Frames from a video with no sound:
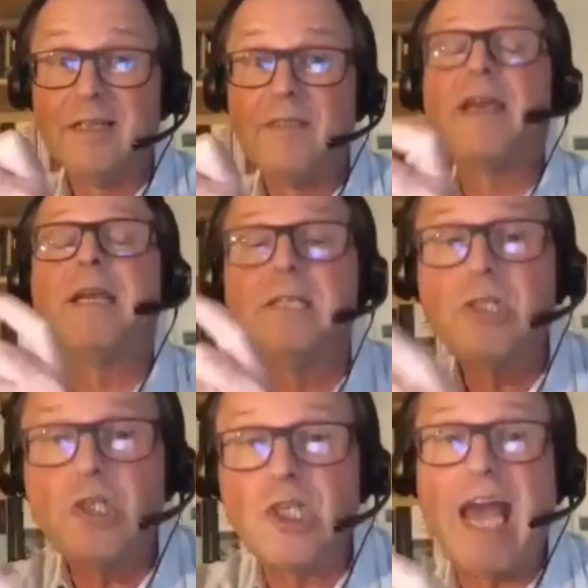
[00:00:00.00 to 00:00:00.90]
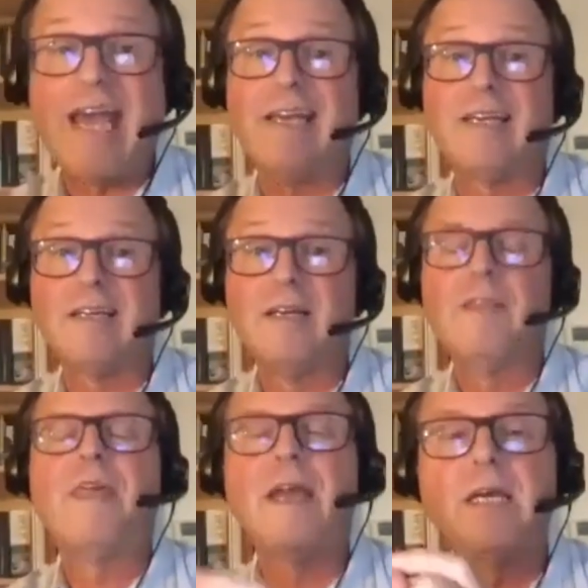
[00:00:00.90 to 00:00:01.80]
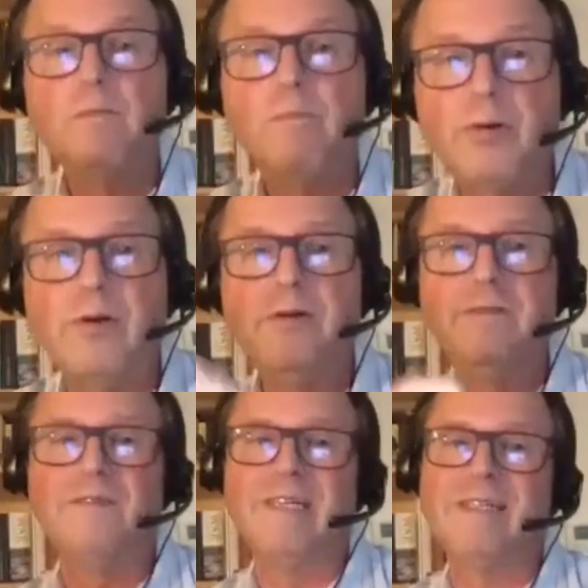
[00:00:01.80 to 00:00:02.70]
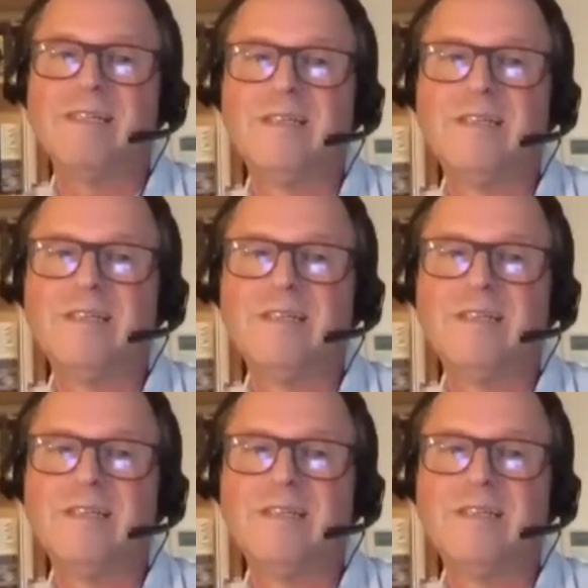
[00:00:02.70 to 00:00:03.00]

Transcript: They can check, they can prove it.